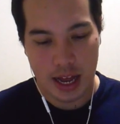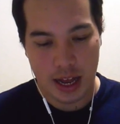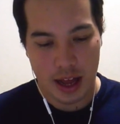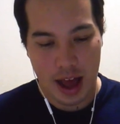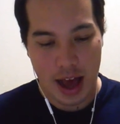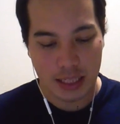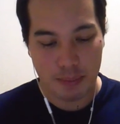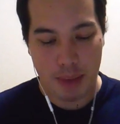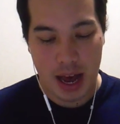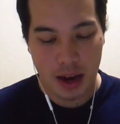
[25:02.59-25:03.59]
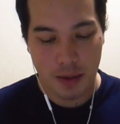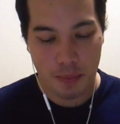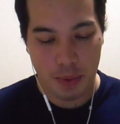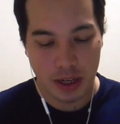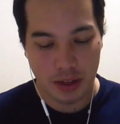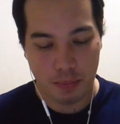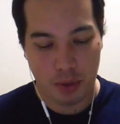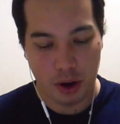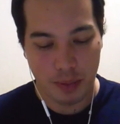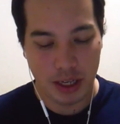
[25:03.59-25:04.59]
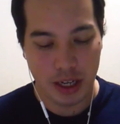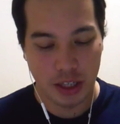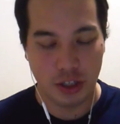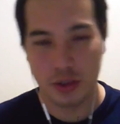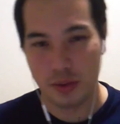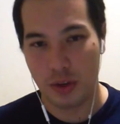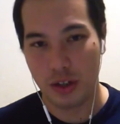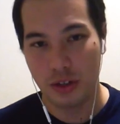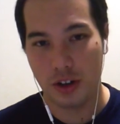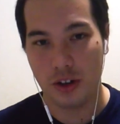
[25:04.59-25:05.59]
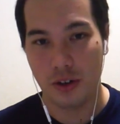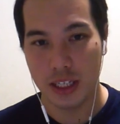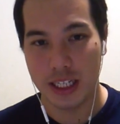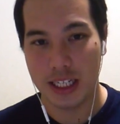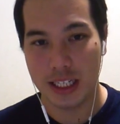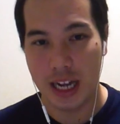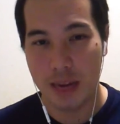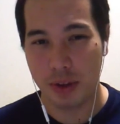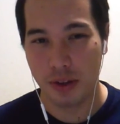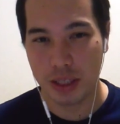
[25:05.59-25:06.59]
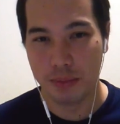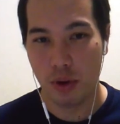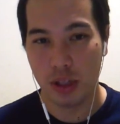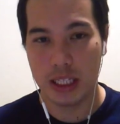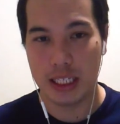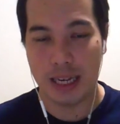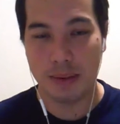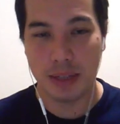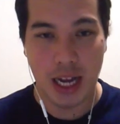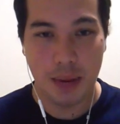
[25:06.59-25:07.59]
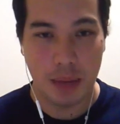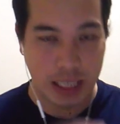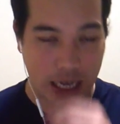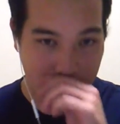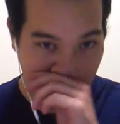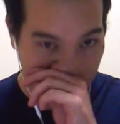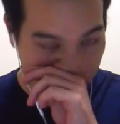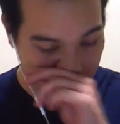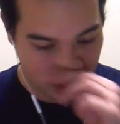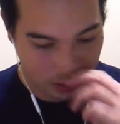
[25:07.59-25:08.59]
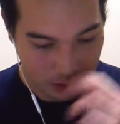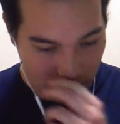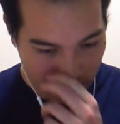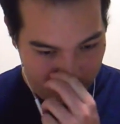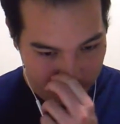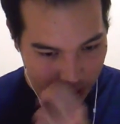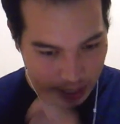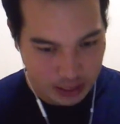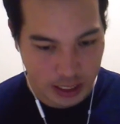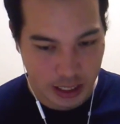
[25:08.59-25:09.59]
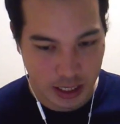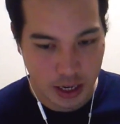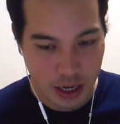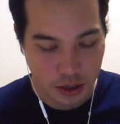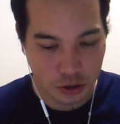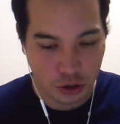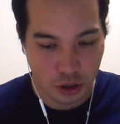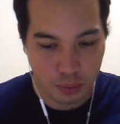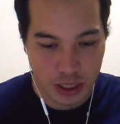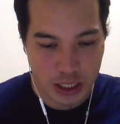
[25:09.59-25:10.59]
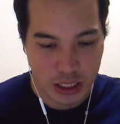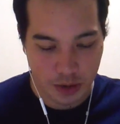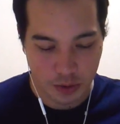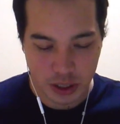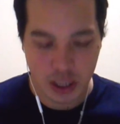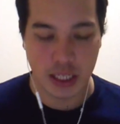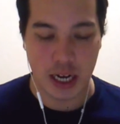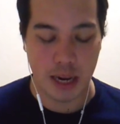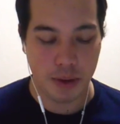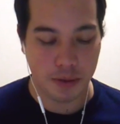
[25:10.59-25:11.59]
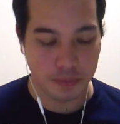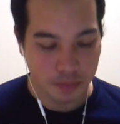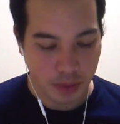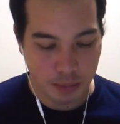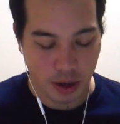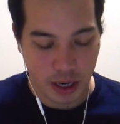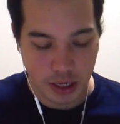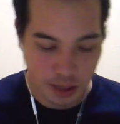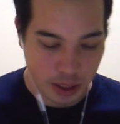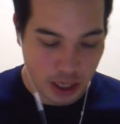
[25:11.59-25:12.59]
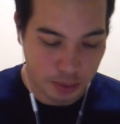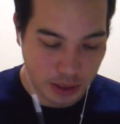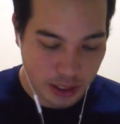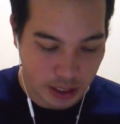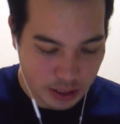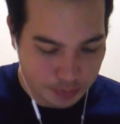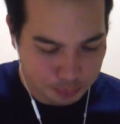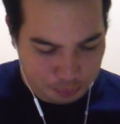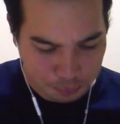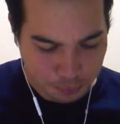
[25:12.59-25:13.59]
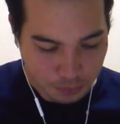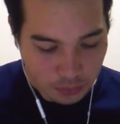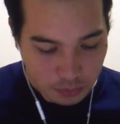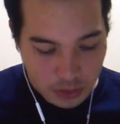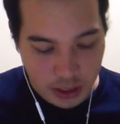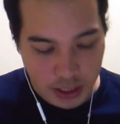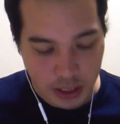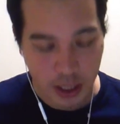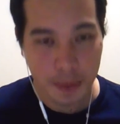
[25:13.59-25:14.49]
as bad, but partly because you could just run Dark Cultist instead, but losing both at the same time, that's kind of painful. So you might see Control Priest suffer just a tiny bit, but I'll get to them in a couple seconds. Kazan,